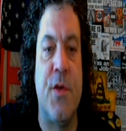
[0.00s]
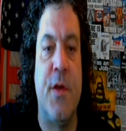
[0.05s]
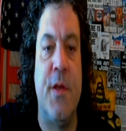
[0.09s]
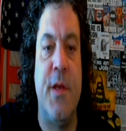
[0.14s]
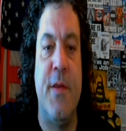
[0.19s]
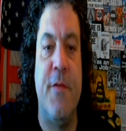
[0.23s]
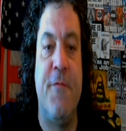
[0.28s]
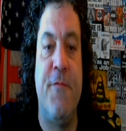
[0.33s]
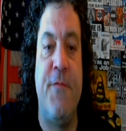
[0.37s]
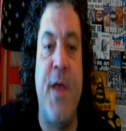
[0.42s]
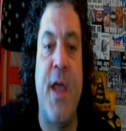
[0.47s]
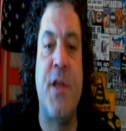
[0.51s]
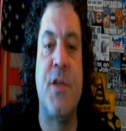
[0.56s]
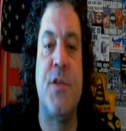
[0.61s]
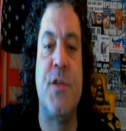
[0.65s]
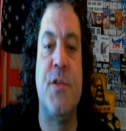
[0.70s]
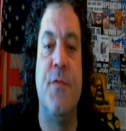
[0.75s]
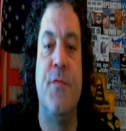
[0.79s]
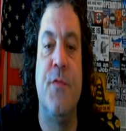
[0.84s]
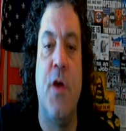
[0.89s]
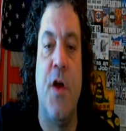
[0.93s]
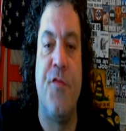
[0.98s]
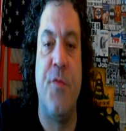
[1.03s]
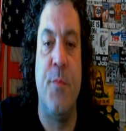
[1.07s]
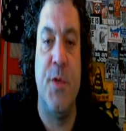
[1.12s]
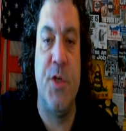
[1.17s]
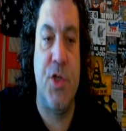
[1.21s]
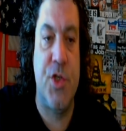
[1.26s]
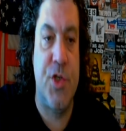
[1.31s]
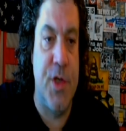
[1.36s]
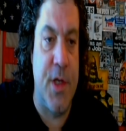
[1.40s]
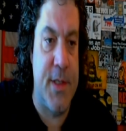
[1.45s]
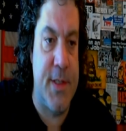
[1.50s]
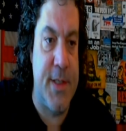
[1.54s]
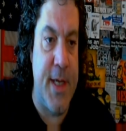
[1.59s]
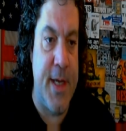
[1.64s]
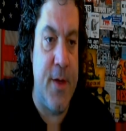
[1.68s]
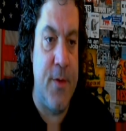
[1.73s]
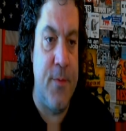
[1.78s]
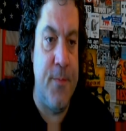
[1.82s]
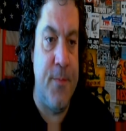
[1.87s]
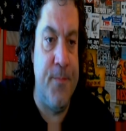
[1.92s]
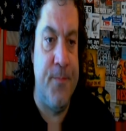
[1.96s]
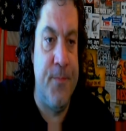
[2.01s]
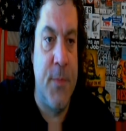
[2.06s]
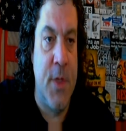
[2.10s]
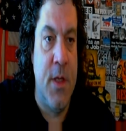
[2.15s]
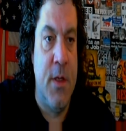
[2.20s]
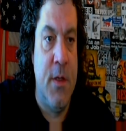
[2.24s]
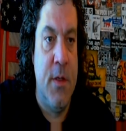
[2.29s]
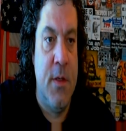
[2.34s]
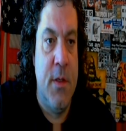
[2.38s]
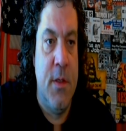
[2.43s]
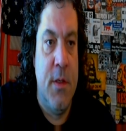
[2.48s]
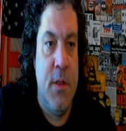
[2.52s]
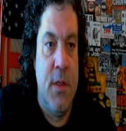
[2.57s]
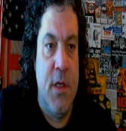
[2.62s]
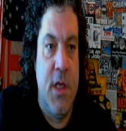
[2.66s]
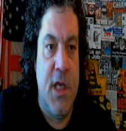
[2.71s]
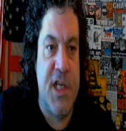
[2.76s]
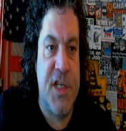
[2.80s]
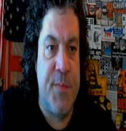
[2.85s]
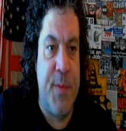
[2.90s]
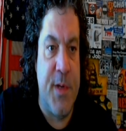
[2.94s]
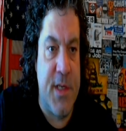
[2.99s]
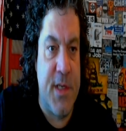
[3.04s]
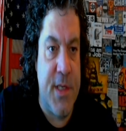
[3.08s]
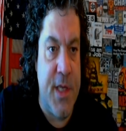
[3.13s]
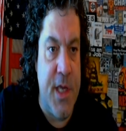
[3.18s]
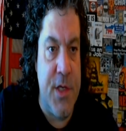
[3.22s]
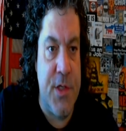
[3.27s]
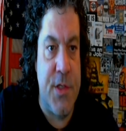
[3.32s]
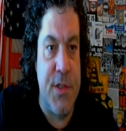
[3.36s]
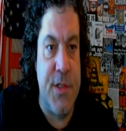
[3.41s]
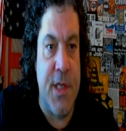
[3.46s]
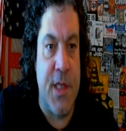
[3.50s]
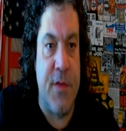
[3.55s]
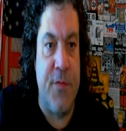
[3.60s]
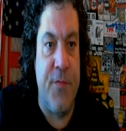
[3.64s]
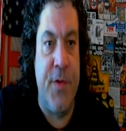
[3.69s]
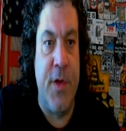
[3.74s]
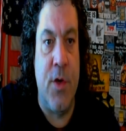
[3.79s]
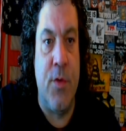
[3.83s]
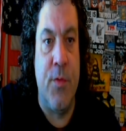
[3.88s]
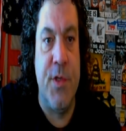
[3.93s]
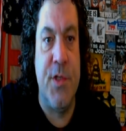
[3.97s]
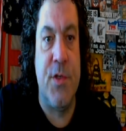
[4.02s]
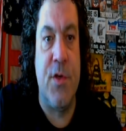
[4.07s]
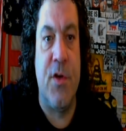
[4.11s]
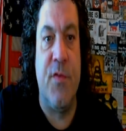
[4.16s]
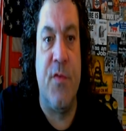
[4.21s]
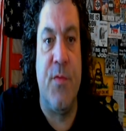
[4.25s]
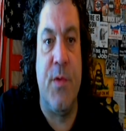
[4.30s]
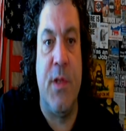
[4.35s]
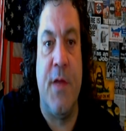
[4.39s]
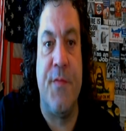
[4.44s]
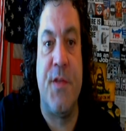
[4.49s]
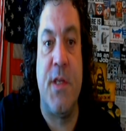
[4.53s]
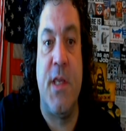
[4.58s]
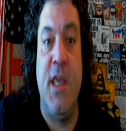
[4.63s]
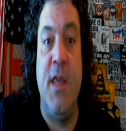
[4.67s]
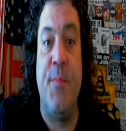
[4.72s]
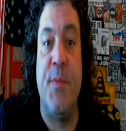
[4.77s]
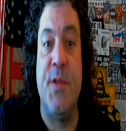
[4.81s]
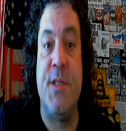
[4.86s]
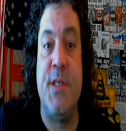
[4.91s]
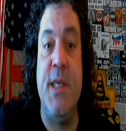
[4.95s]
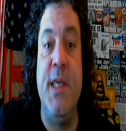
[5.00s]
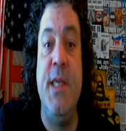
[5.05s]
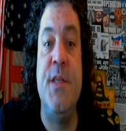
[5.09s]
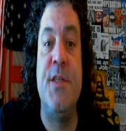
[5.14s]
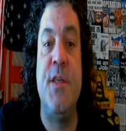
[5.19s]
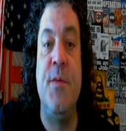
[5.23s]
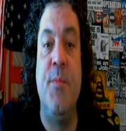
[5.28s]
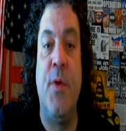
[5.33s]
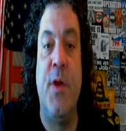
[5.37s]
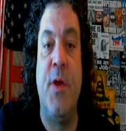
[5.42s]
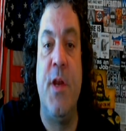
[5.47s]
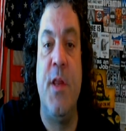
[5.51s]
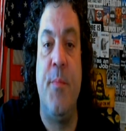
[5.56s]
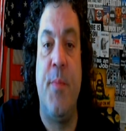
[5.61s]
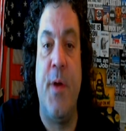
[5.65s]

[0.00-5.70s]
on effects of government shutdown. Expectations that the Federal Reserve will have to keep its easy money